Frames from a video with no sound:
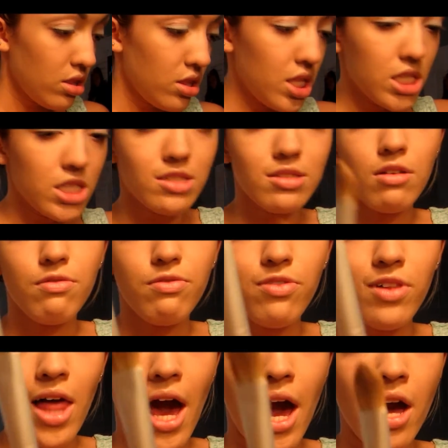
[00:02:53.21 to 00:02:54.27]
this
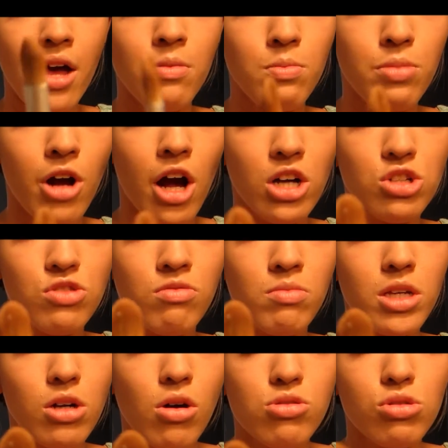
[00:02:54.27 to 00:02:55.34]
flat brush from
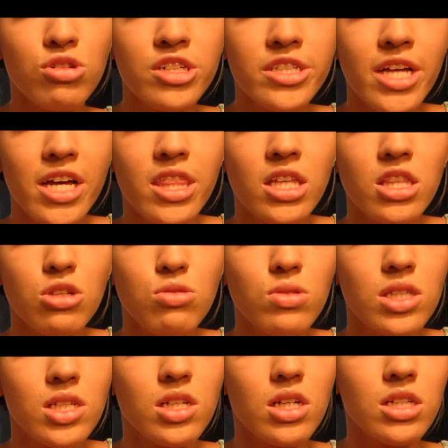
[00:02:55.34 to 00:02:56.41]
EcoTools. I think this
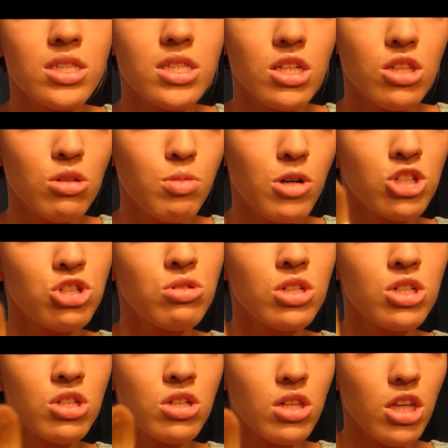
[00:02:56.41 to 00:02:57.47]
was a concealer brush
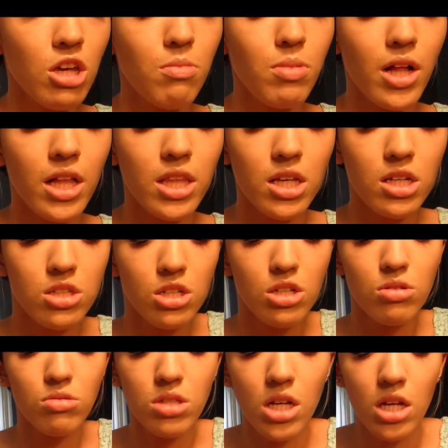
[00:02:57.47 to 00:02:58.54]
originally, but I like to
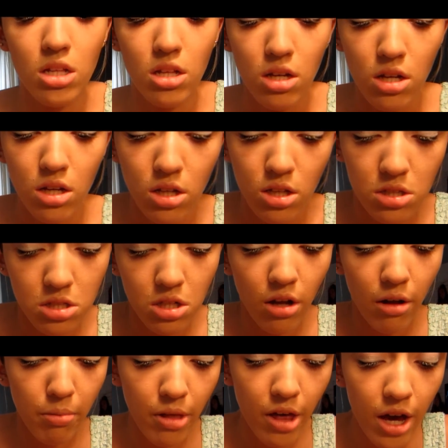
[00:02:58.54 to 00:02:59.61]
use it to
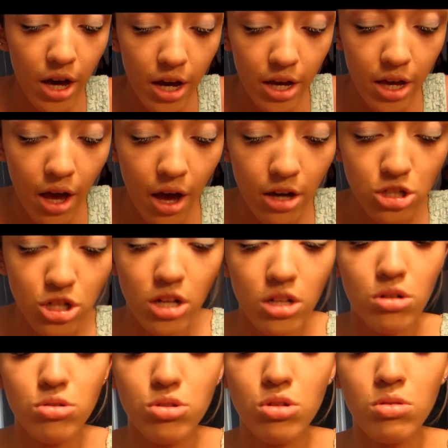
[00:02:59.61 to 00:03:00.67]
apply
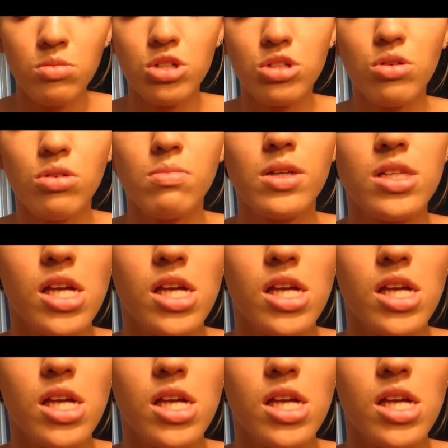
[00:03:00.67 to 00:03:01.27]
eyeshadow. So I'm just going to be